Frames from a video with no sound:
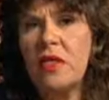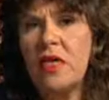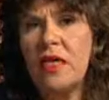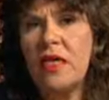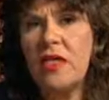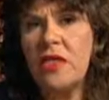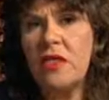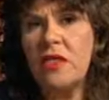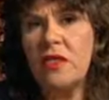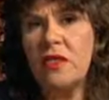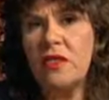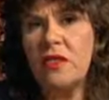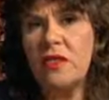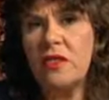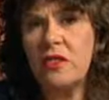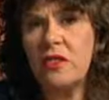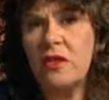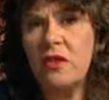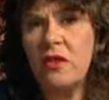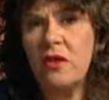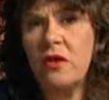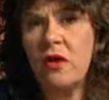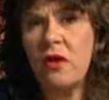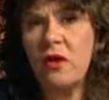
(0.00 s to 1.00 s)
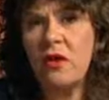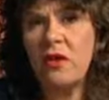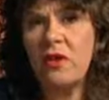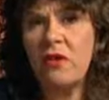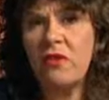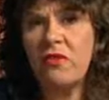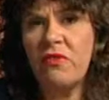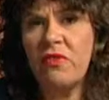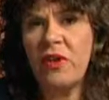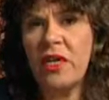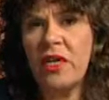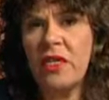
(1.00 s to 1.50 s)
lesions on their
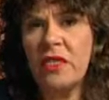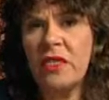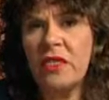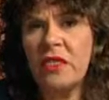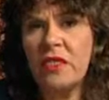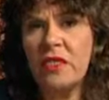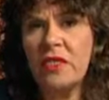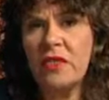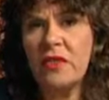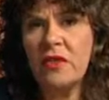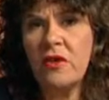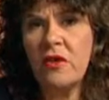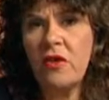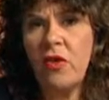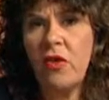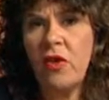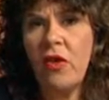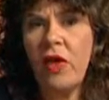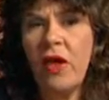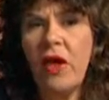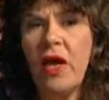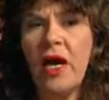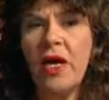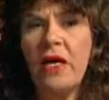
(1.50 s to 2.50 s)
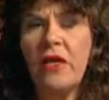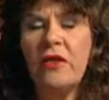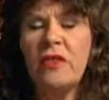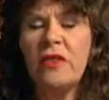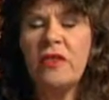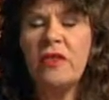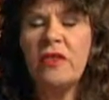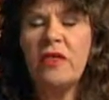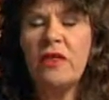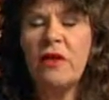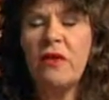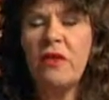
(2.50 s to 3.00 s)
faces, and you
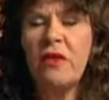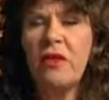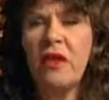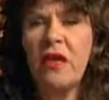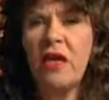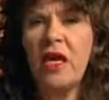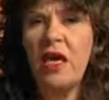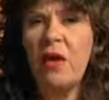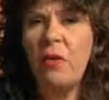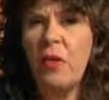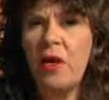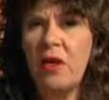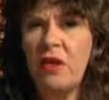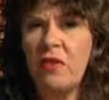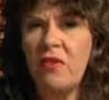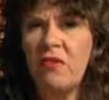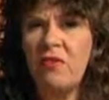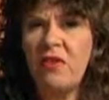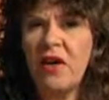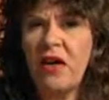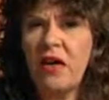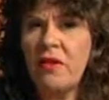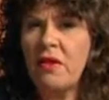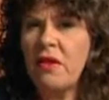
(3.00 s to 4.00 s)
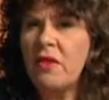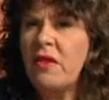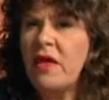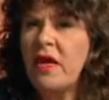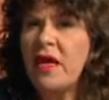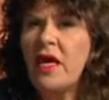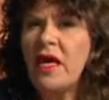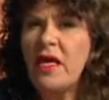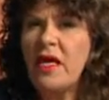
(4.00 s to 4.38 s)
start thinking about the fact that they